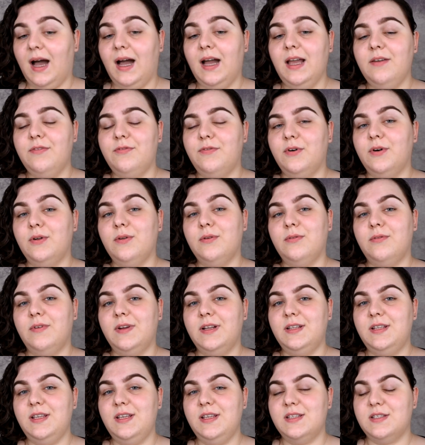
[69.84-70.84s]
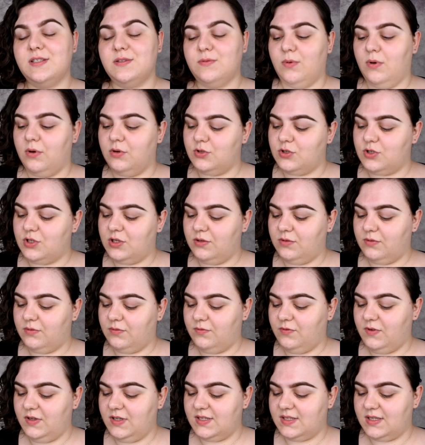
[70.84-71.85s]
I've already
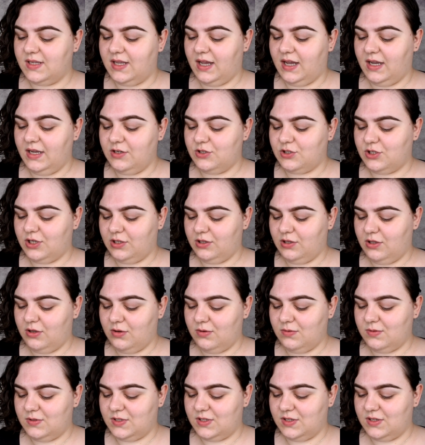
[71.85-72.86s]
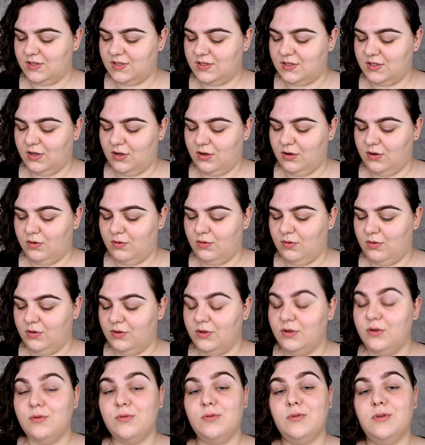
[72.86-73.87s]
swatched these eyeshadows, so
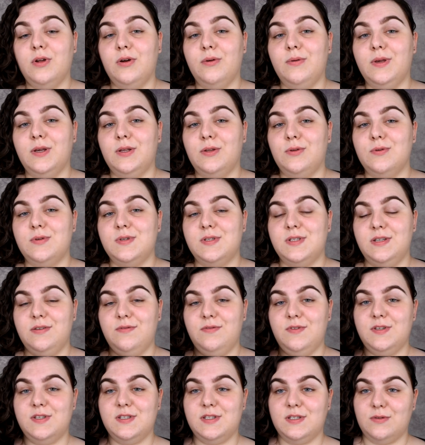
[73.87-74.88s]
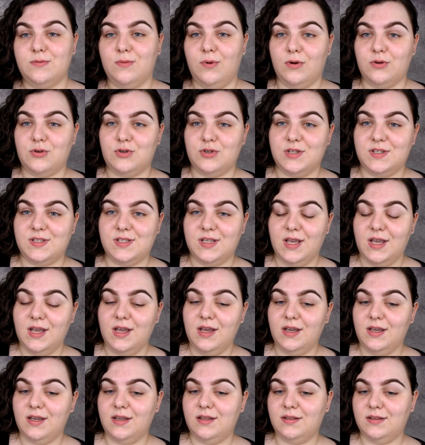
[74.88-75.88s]
you're going to see these swatches
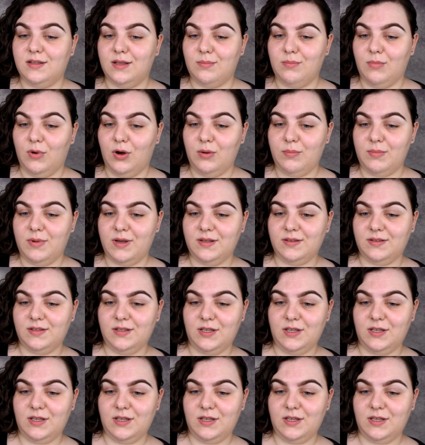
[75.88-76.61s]
in the moment.